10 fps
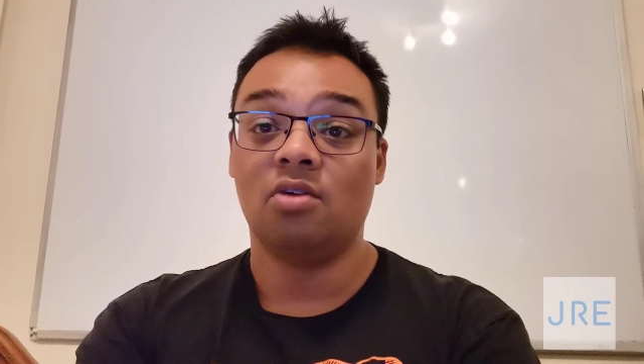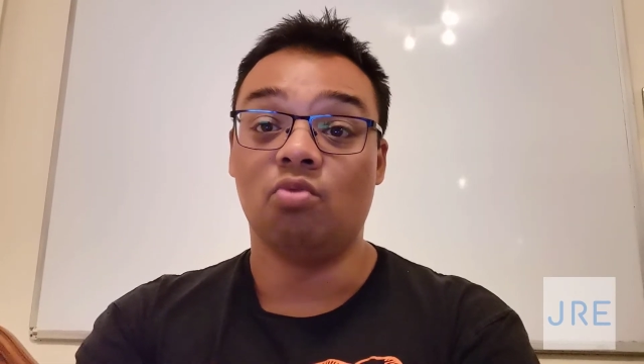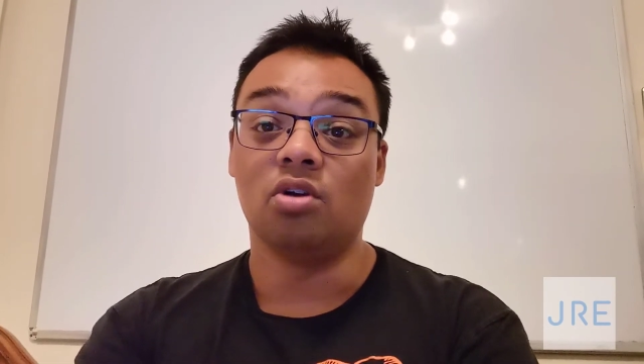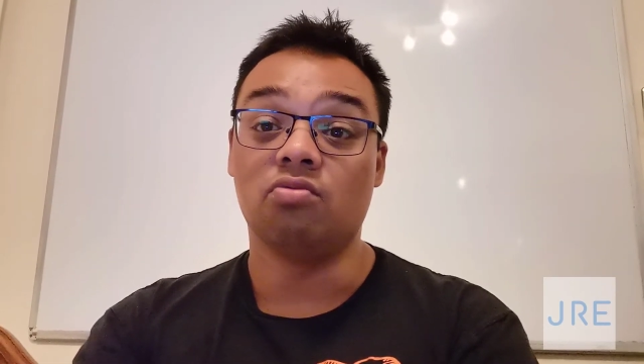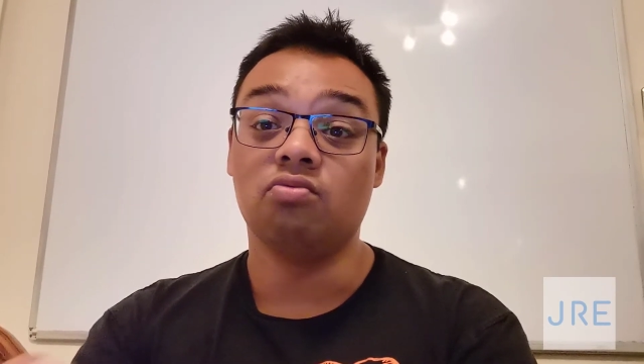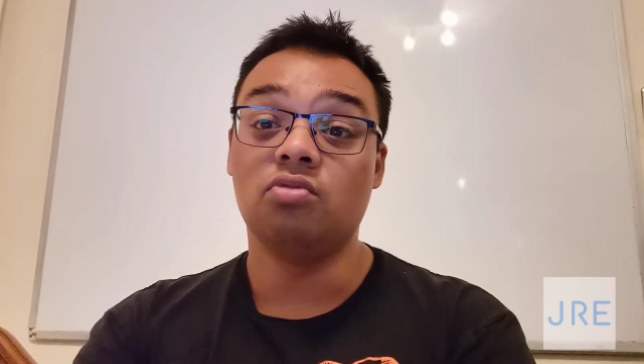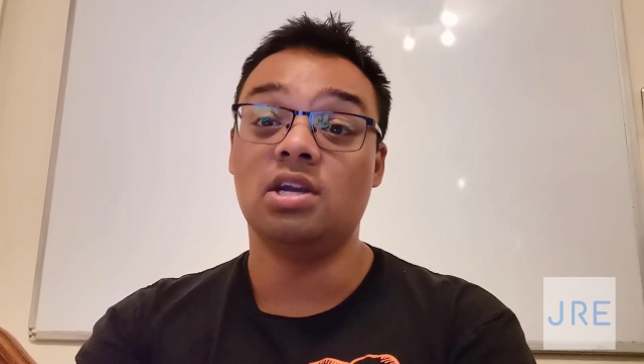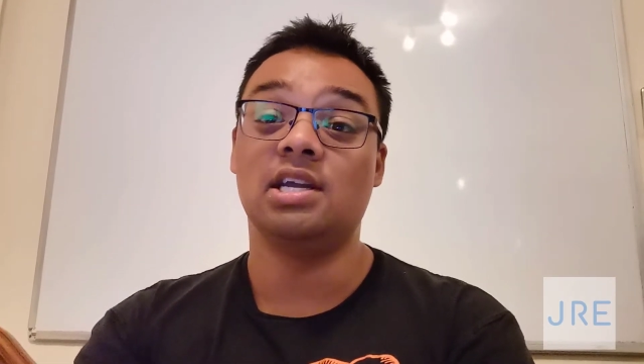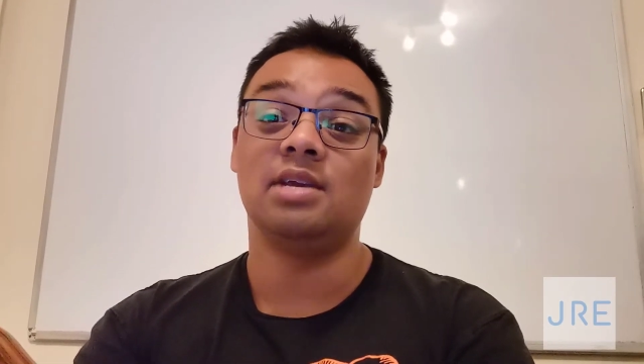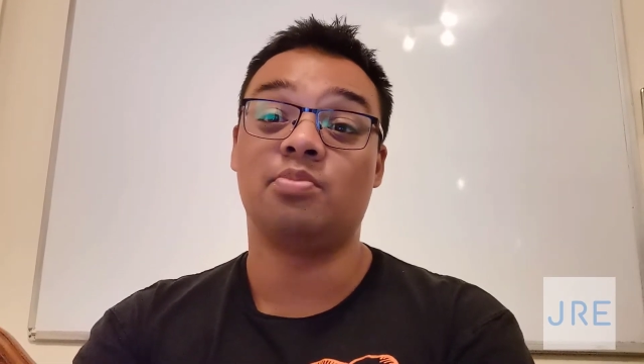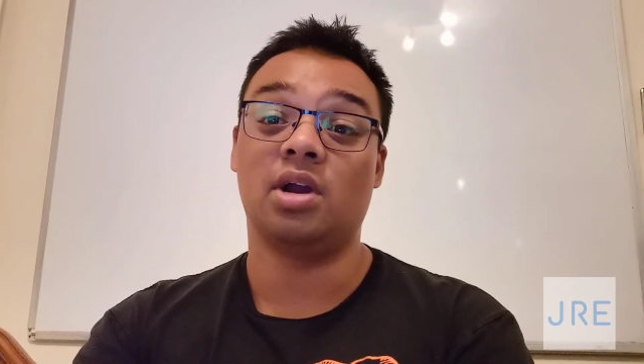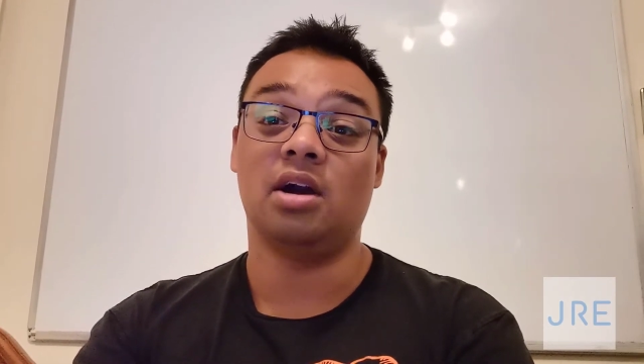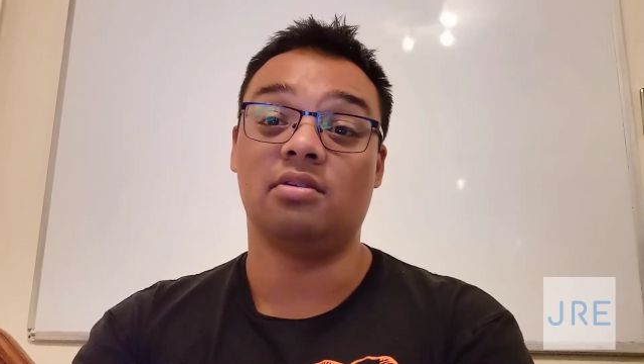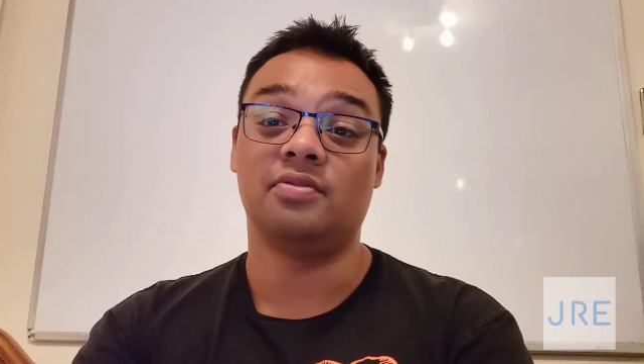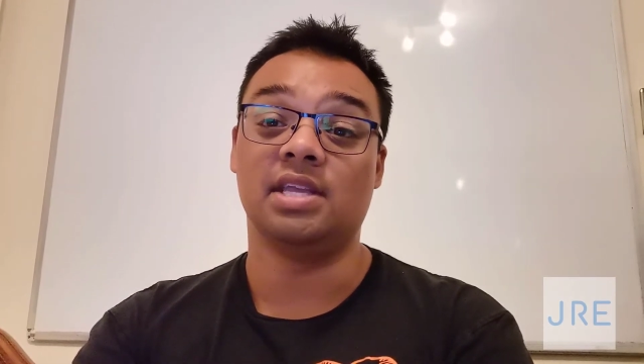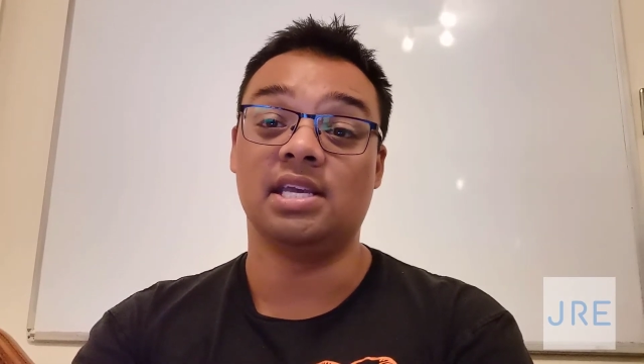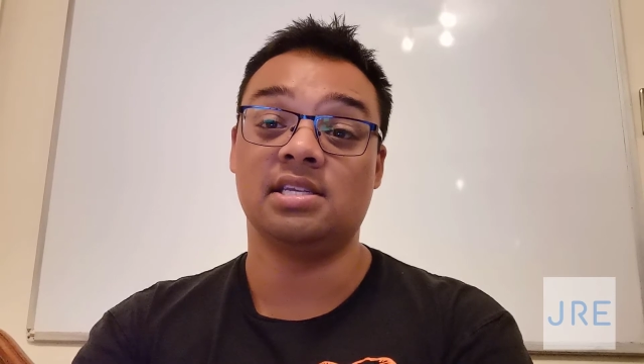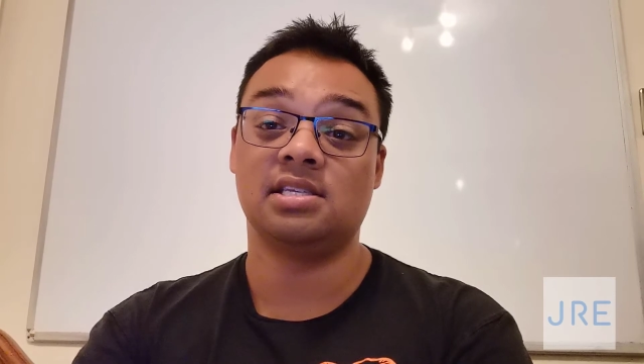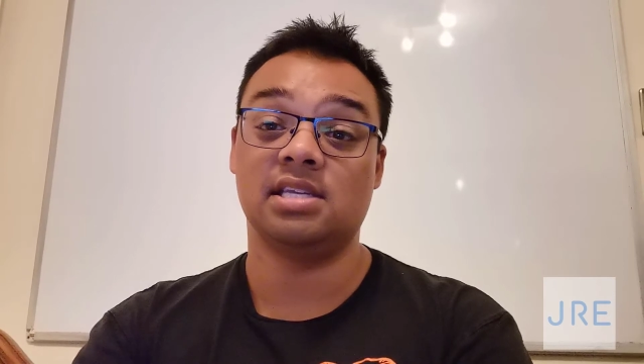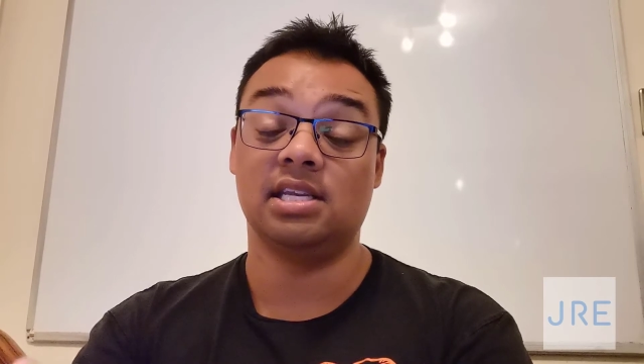We're really proud of this.